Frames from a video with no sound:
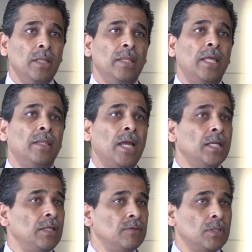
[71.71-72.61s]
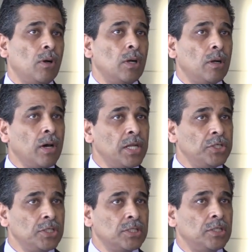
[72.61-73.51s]
then that gives
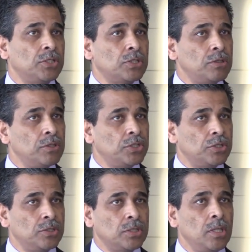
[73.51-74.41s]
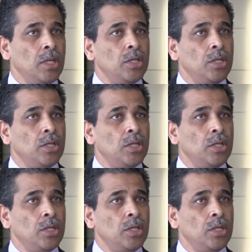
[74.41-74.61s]
oncologists and surgeons